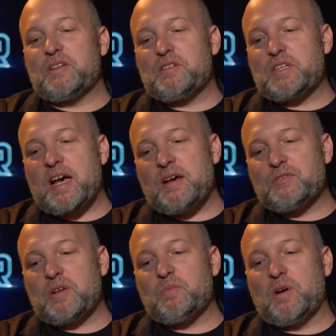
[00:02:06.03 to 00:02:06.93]
to, to have
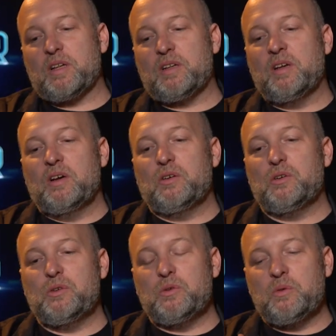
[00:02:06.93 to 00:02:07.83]
someone
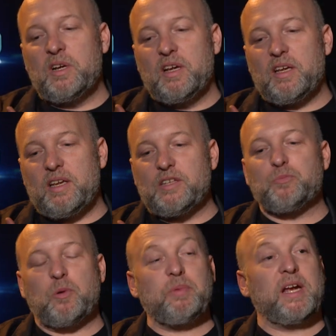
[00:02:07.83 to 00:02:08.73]
who is
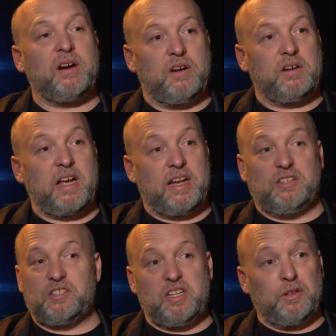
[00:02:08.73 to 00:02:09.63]
prepared and
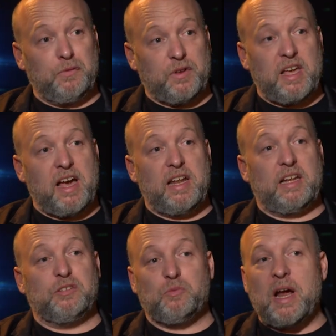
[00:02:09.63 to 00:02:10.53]
is steeled for that
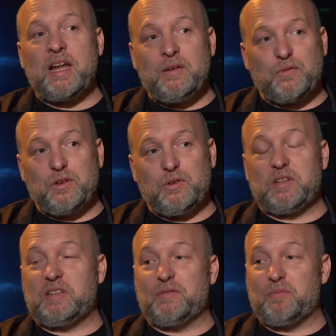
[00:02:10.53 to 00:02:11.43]
and is ready for you to
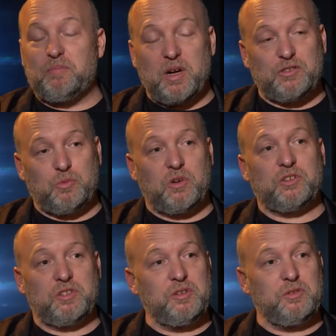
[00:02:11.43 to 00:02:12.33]
give him much
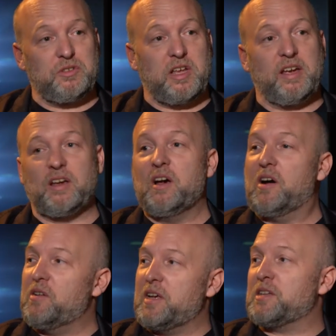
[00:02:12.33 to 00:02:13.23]
worse news. Like,
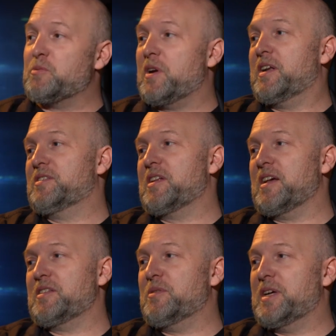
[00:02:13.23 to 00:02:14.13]
oh, guess what? It's
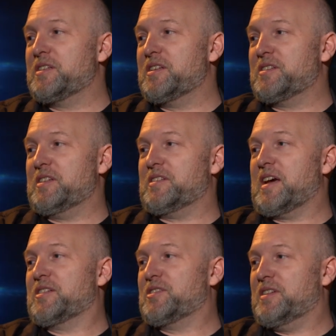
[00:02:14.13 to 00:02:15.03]
not the Oasis. It's
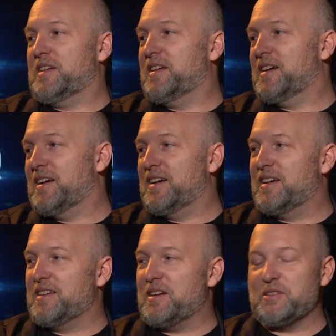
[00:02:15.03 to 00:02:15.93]
actually, uh,
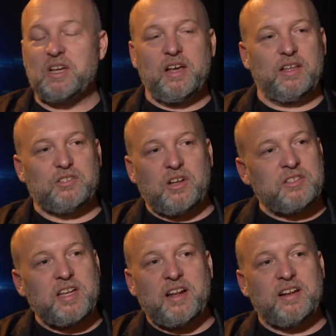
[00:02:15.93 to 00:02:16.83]
yeah. you know, it's, it's, all
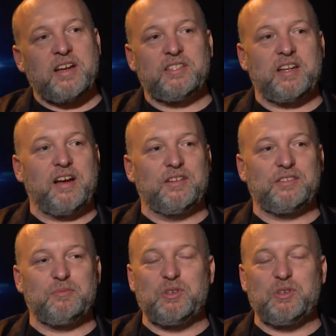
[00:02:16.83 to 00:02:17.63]
set on ice now and it's a